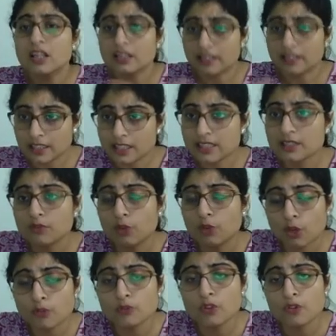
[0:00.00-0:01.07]
that is one
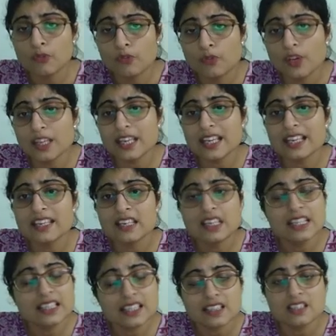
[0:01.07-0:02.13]
of the very
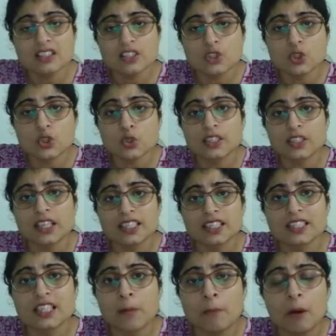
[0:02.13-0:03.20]
recent issues that has
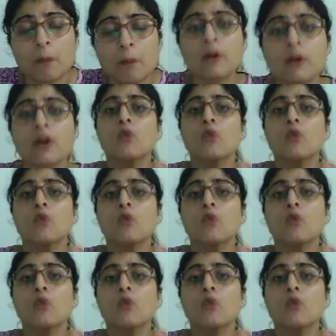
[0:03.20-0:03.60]
come up